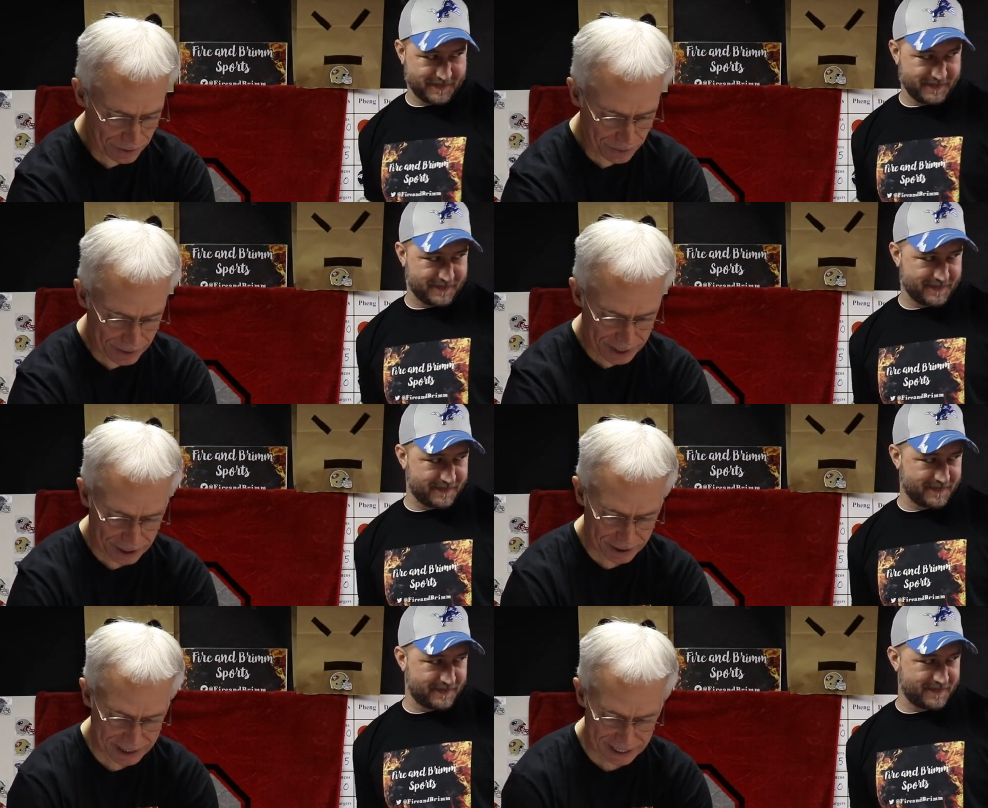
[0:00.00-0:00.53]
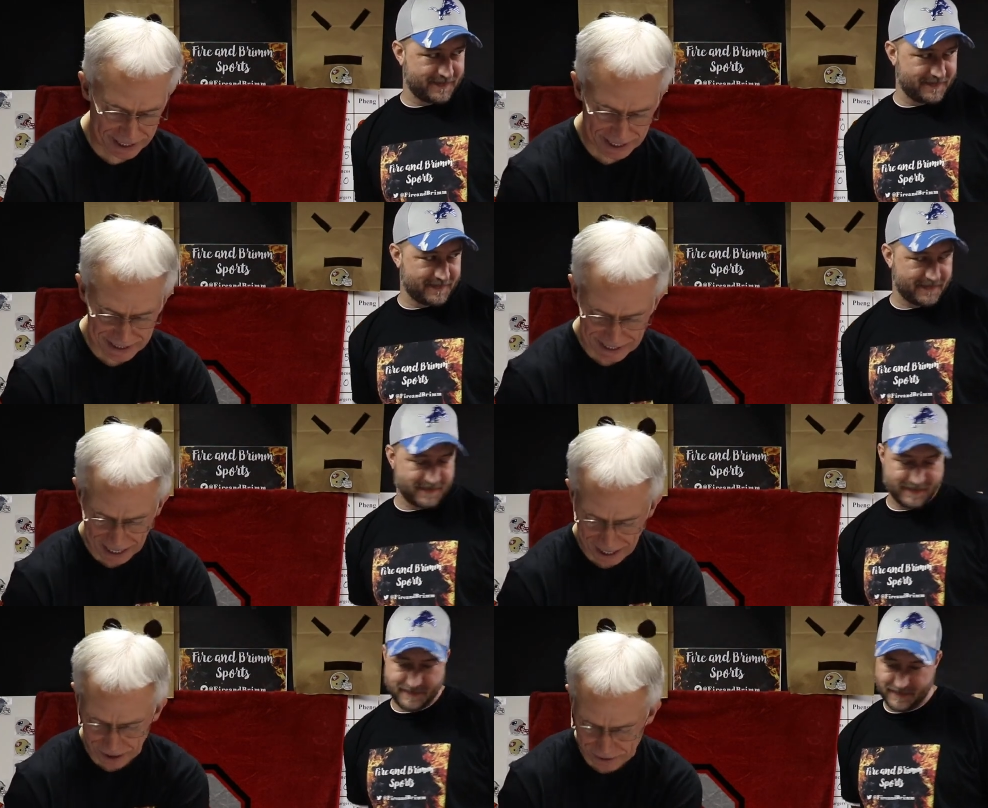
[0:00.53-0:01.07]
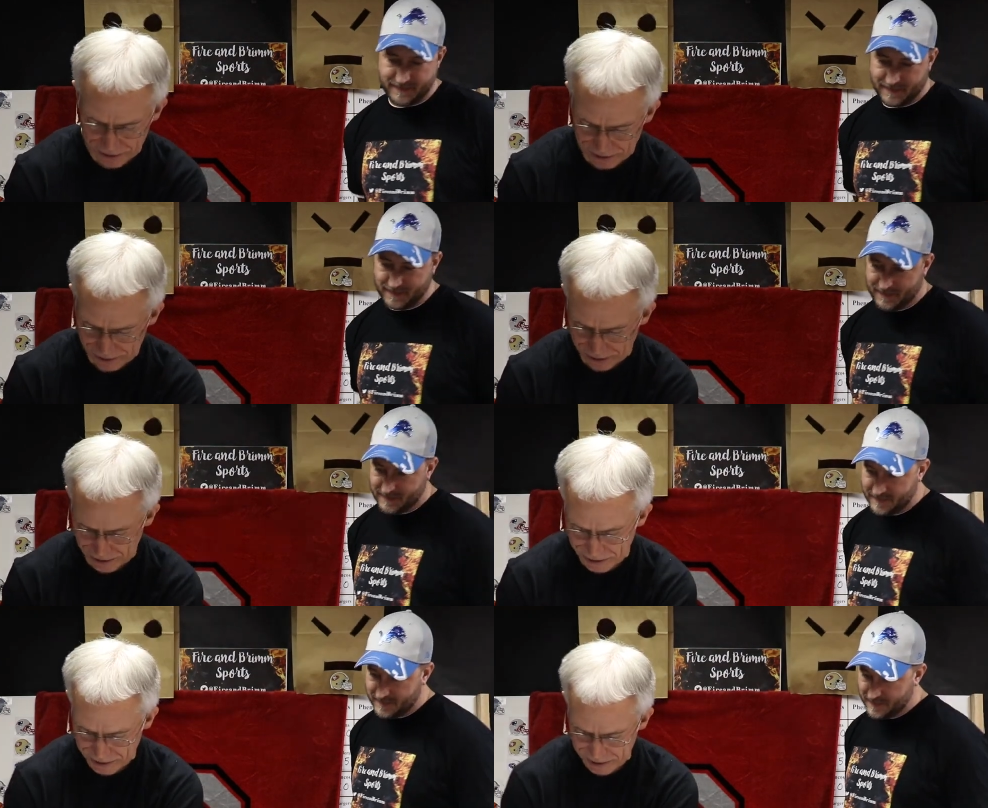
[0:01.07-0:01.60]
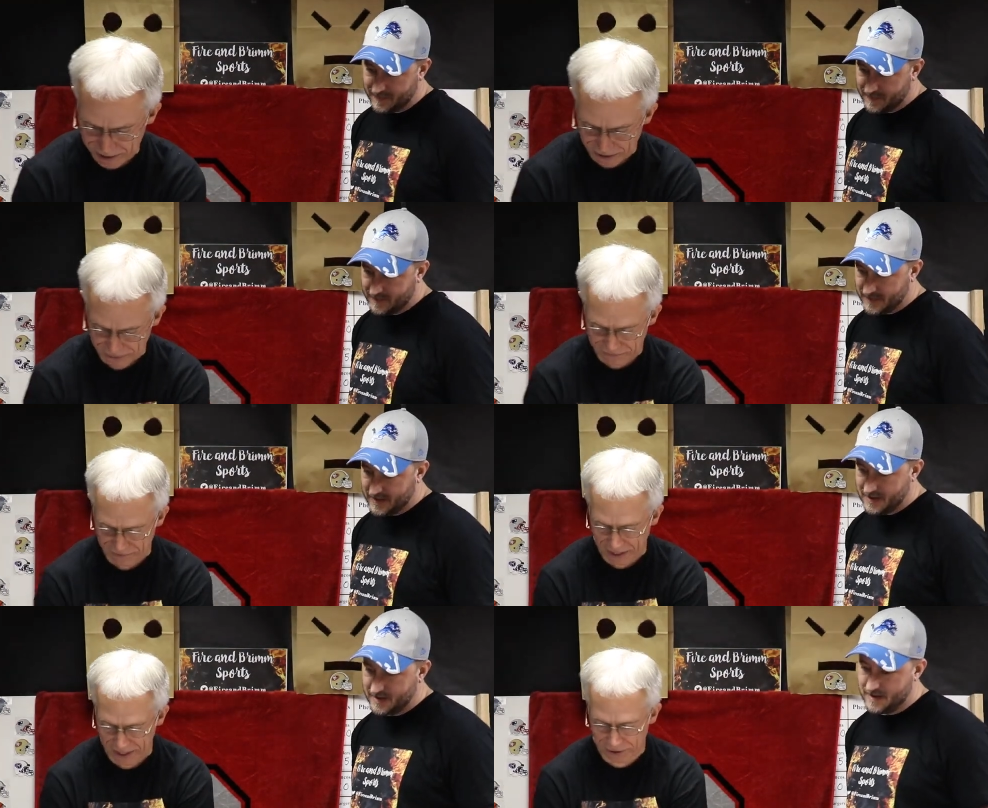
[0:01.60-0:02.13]
Speaker 1: We are getting down to the
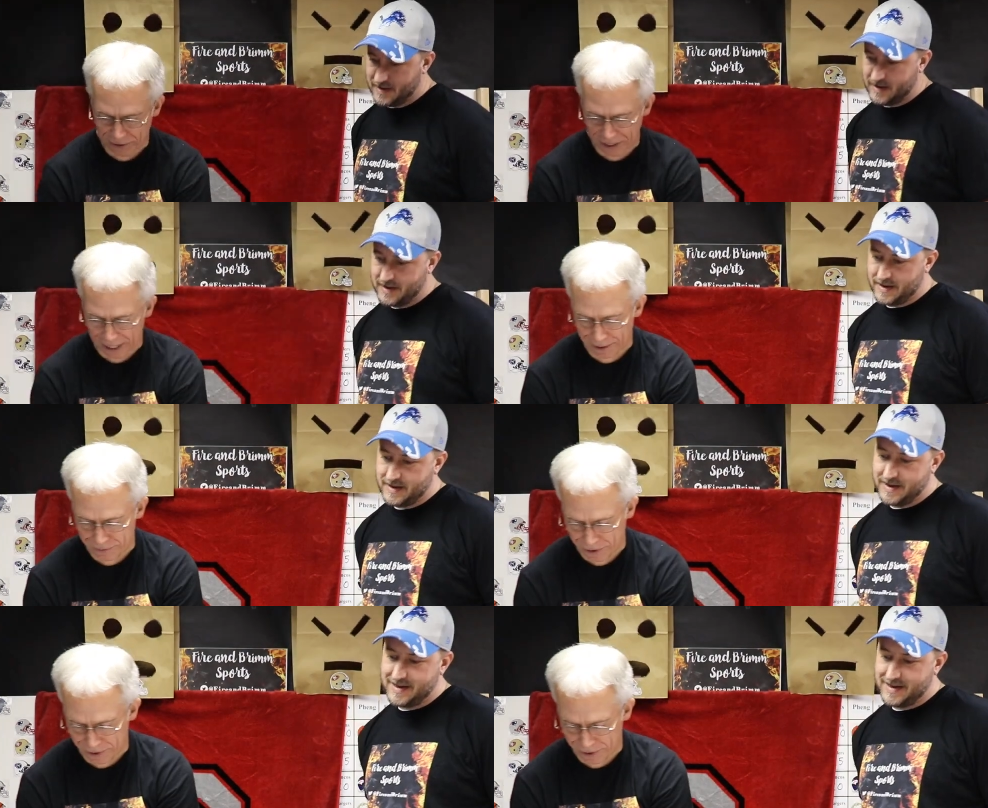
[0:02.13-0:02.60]
final games.